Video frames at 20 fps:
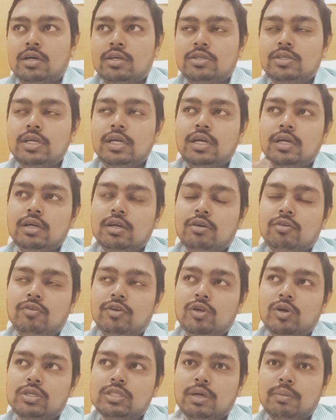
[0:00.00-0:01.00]
See,
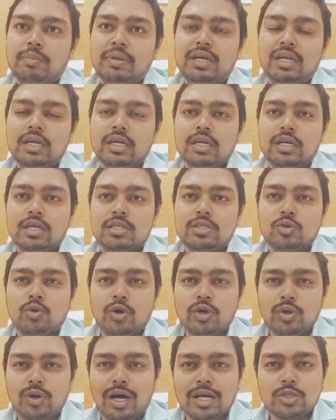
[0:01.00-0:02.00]
when you are submitting, it's
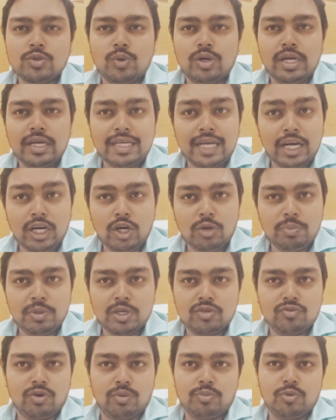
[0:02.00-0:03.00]
going to ask only 10
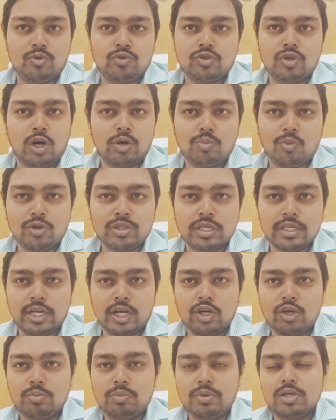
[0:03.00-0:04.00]
rupees from you. It's not more than
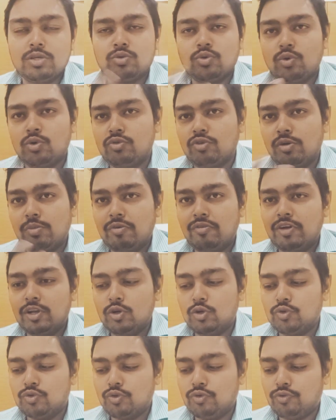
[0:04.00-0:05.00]
10 rupees, so it will be very
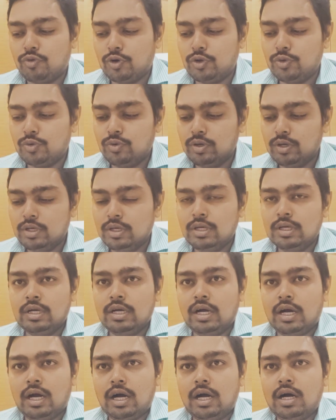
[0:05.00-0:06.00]
useful for you.
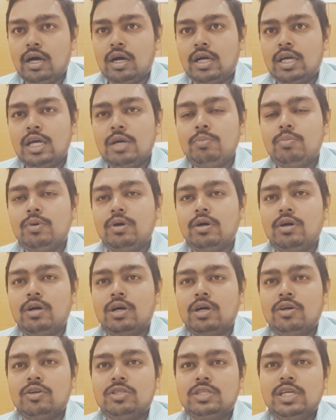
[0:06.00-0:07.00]
Keep
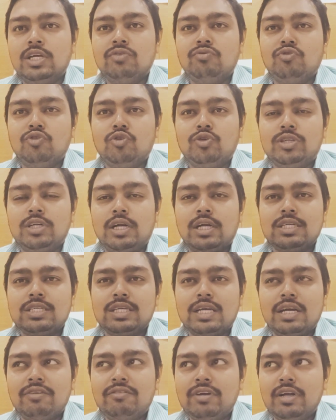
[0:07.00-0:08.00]
seeing view
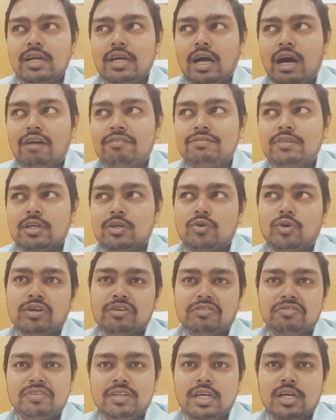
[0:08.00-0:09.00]
status after
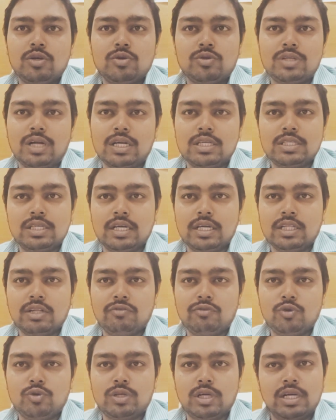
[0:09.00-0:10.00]
25th day. You start seeing
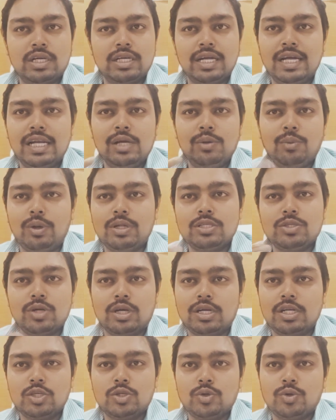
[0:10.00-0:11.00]
the view status daily, once
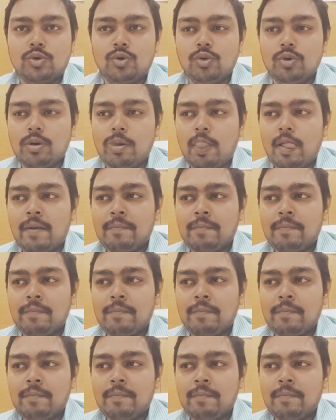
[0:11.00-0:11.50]
at least you go.